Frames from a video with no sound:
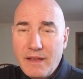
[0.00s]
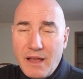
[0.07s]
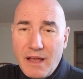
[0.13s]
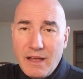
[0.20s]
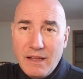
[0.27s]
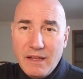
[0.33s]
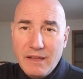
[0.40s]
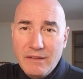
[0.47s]

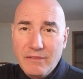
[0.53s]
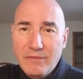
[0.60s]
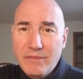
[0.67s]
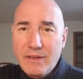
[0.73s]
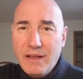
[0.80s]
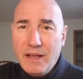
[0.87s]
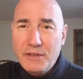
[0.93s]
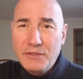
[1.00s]
uh,
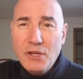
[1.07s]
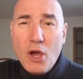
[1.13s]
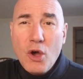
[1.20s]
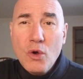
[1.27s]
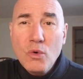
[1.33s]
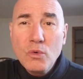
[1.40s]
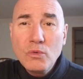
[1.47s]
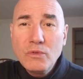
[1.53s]
a
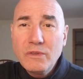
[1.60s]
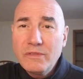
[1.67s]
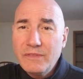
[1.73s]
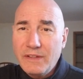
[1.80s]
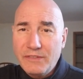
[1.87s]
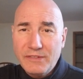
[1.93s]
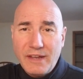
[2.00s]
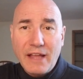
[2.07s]
tone
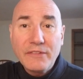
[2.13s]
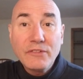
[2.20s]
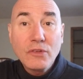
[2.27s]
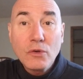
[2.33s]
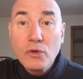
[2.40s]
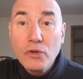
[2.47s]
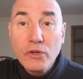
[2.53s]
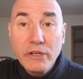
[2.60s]
that's not
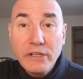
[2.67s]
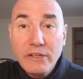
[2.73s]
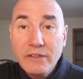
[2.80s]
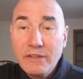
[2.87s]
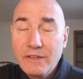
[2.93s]
so good,